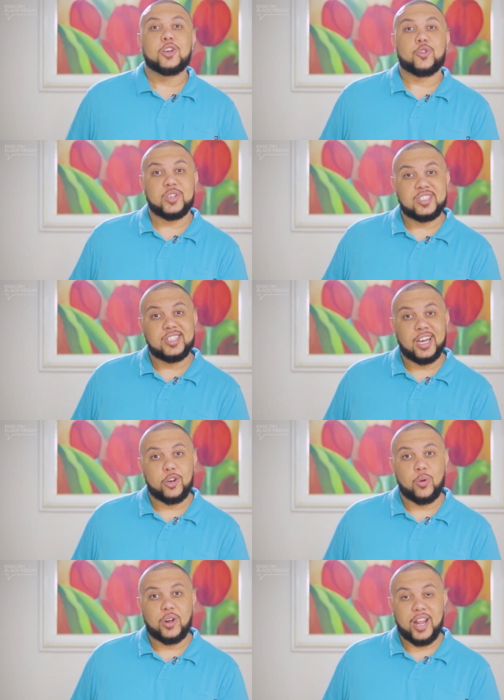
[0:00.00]

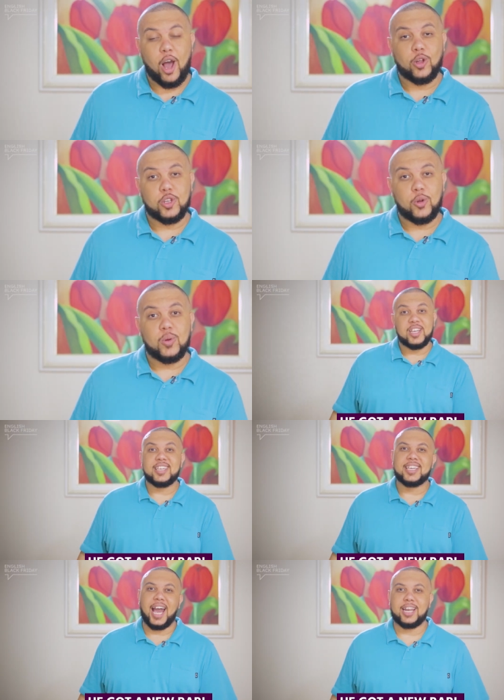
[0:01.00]
Cristiano Ronaldo,
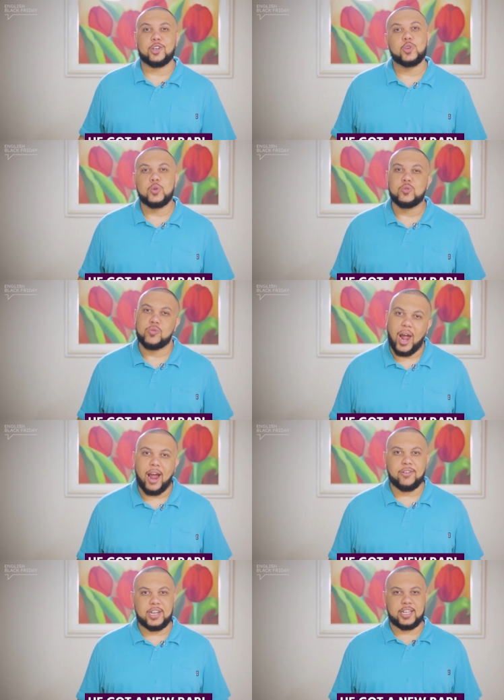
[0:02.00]
he got a new
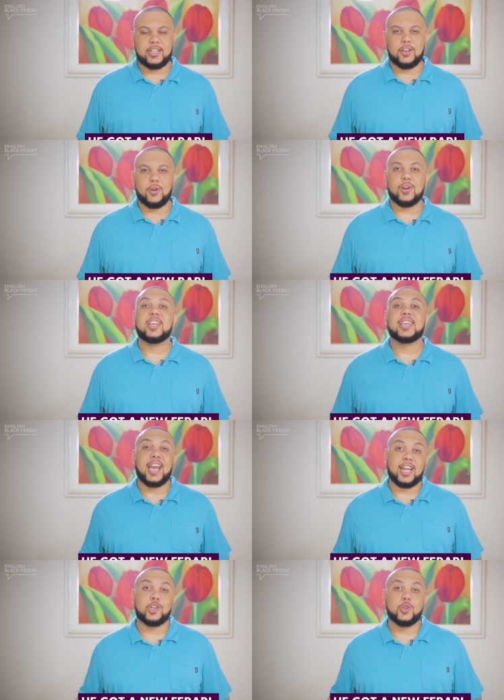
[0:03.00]
Rari, or he
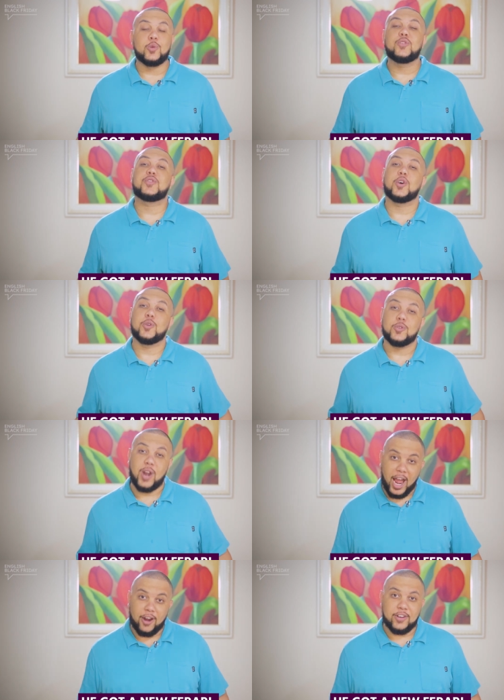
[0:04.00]
got a new
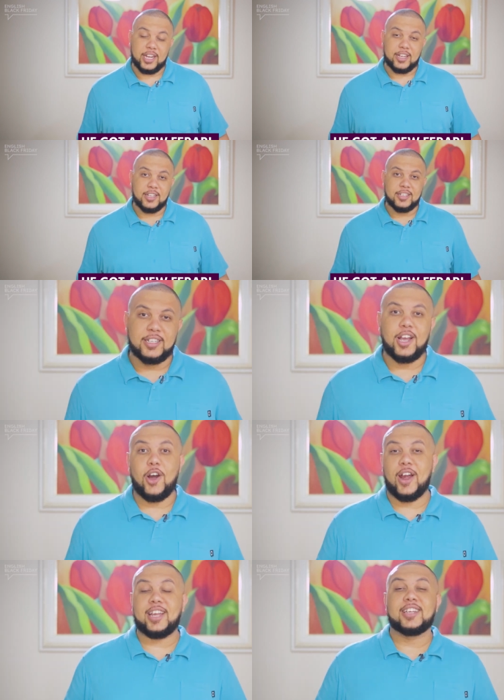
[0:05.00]
Ferrari.
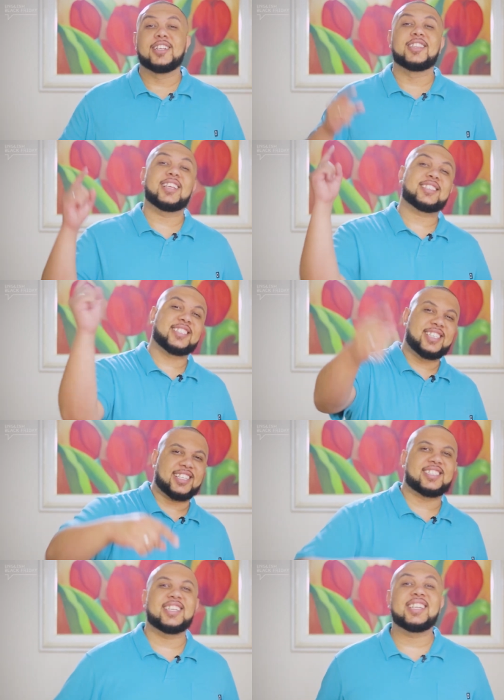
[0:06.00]
All right, let's
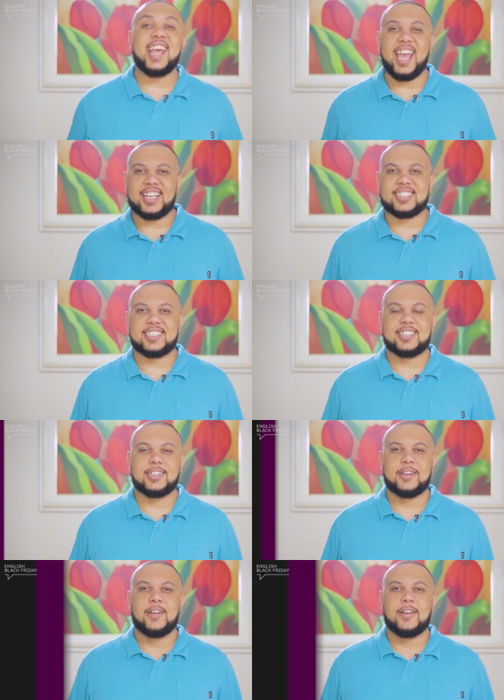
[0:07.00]
get to the next.